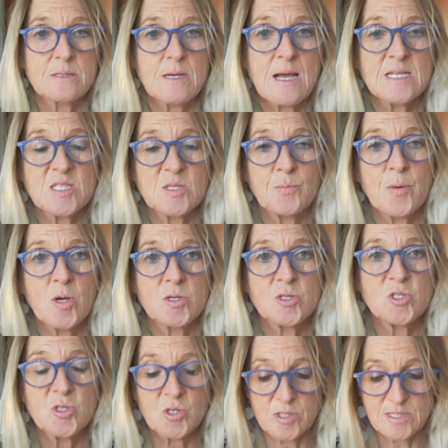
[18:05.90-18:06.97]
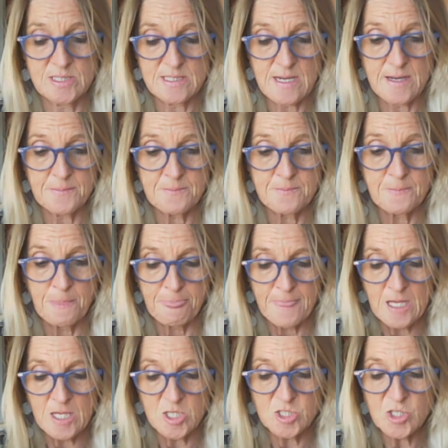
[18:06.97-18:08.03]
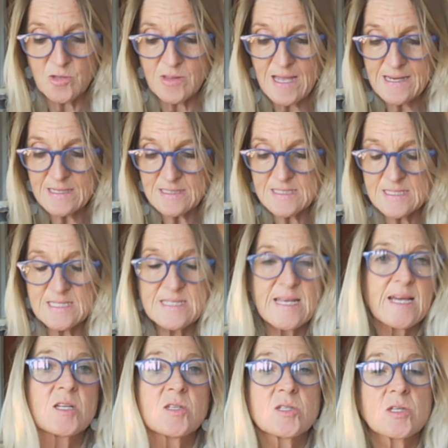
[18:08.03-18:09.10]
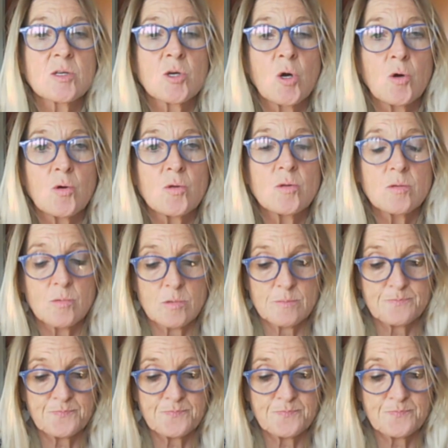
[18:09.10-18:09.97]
I suppose you could say. So that is the second goal,